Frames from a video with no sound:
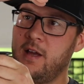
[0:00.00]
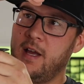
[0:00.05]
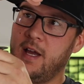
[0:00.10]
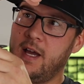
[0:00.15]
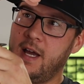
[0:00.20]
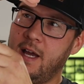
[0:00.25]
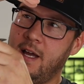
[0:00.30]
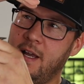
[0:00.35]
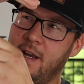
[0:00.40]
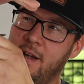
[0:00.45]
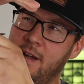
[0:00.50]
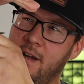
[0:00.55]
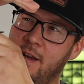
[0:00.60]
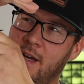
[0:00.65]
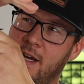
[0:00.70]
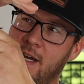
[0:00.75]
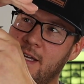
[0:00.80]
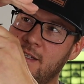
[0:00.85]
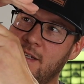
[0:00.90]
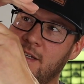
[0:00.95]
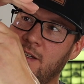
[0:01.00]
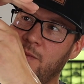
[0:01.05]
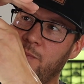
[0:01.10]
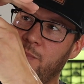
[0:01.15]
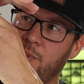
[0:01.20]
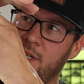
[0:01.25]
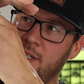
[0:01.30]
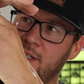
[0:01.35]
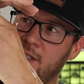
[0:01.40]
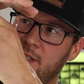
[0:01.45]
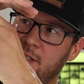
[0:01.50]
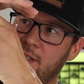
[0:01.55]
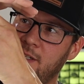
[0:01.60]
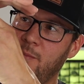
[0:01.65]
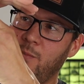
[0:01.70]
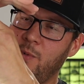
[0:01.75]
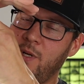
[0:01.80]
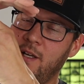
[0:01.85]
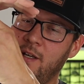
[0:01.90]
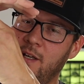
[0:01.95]
And as it compresses
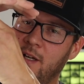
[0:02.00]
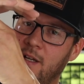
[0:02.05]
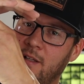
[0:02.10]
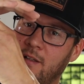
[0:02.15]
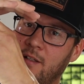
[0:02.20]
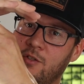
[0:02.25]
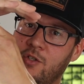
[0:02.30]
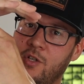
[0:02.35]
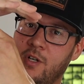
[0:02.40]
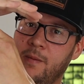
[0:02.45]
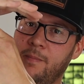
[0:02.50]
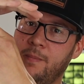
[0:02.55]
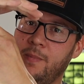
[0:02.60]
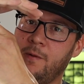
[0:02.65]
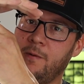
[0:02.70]
somewhere here at the top,